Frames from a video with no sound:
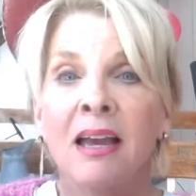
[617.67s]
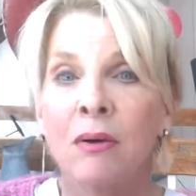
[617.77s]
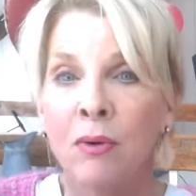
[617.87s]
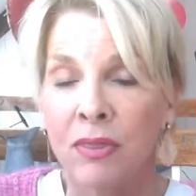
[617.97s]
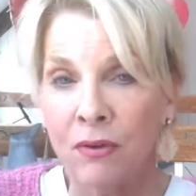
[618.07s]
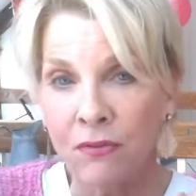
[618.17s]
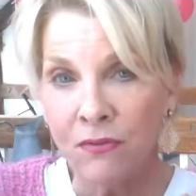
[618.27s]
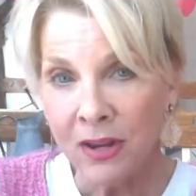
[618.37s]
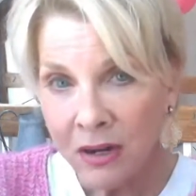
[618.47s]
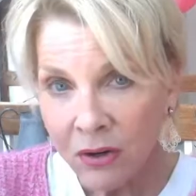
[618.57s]
with their
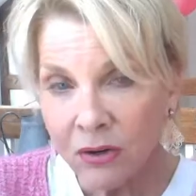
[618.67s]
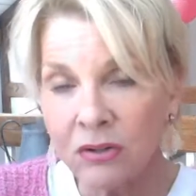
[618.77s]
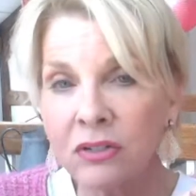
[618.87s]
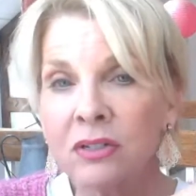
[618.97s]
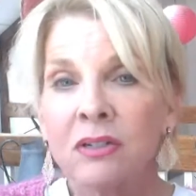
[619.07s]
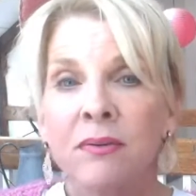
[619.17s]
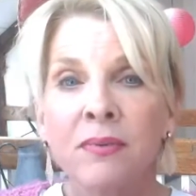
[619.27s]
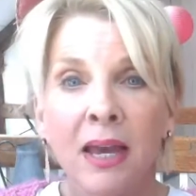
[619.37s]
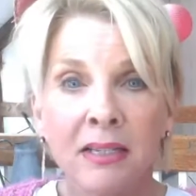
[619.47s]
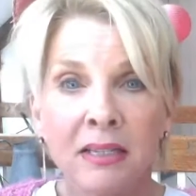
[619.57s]
fingers
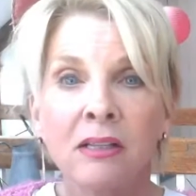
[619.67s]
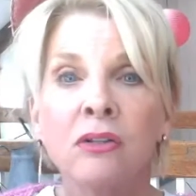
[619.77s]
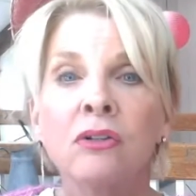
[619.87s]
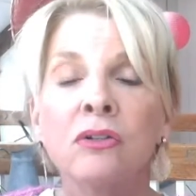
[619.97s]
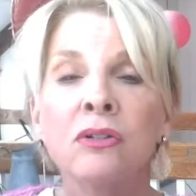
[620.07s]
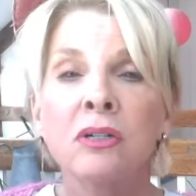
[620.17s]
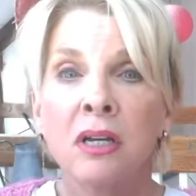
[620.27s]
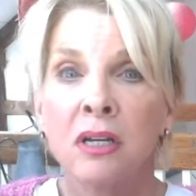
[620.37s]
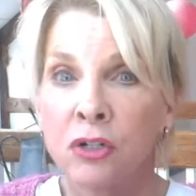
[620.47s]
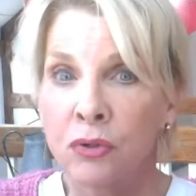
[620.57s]
as they learned
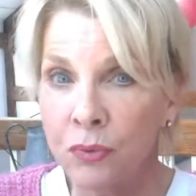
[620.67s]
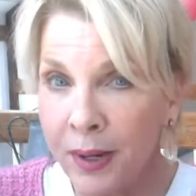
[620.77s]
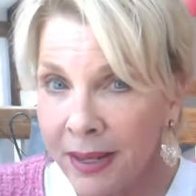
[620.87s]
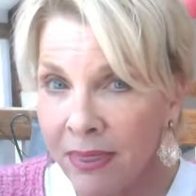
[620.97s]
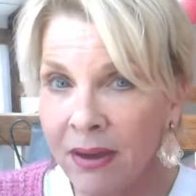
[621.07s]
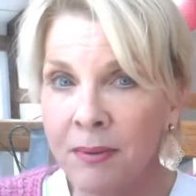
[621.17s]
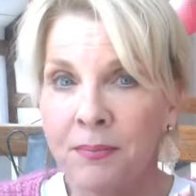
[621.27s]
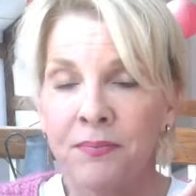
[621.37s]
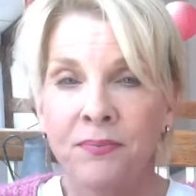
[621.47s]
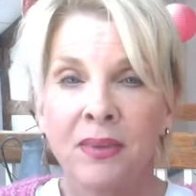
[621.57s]
to read them
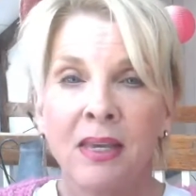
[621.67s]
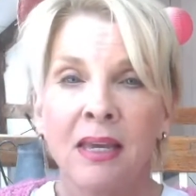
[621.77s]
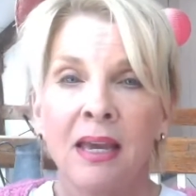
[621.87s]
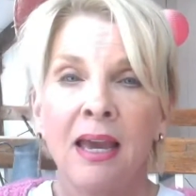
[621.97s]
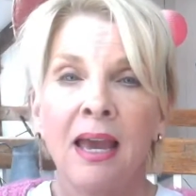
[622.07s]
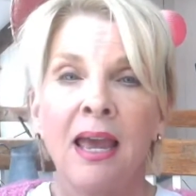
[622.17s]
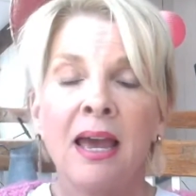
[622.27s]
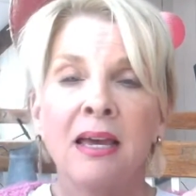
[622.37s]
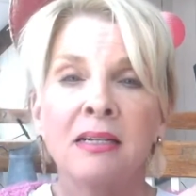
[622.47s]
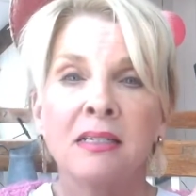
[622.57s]

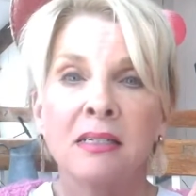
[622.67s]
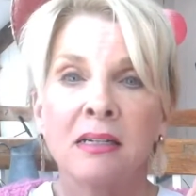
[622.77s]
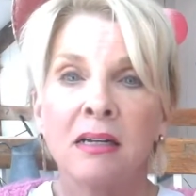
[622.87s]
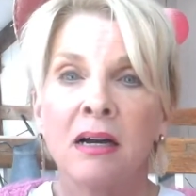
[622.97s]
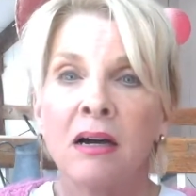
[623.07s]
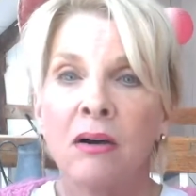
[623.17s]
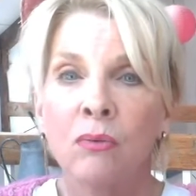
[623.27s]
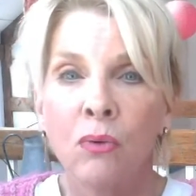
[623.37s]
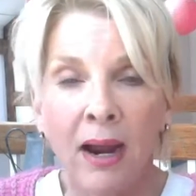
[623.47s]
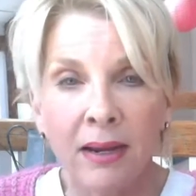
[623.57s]
and
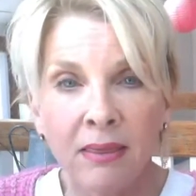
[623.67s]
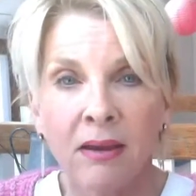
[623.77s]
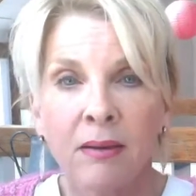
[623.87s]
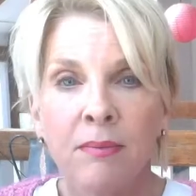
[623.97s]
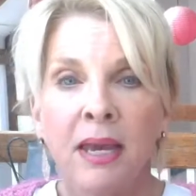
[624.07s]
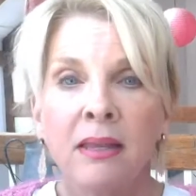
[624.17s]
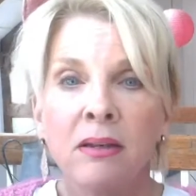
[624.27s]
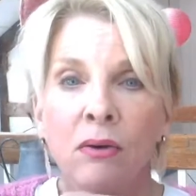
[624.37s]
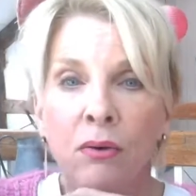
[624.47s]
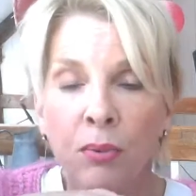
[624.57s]
write them, and
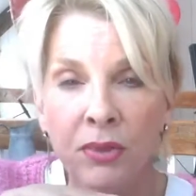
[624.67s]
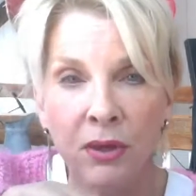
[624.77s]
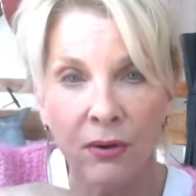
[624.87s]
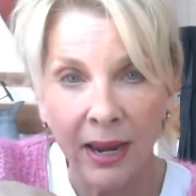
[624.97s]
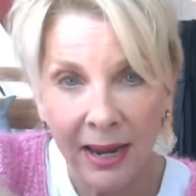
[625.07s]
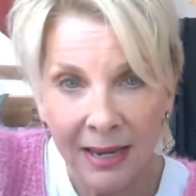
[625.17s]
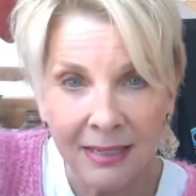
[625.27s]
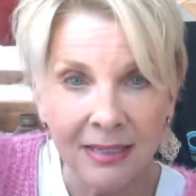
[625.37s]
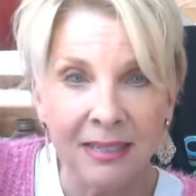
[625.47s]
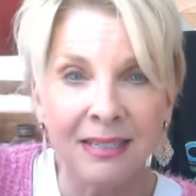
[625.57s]
or put their
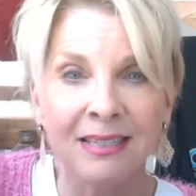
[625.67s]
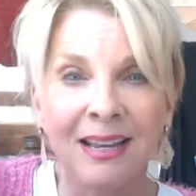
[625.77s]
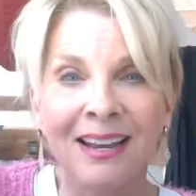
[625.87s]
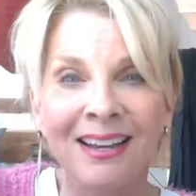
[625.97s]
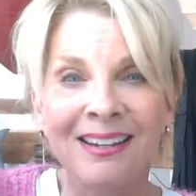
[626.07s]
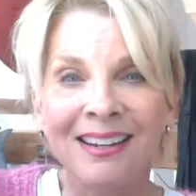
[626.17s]
hands in the sand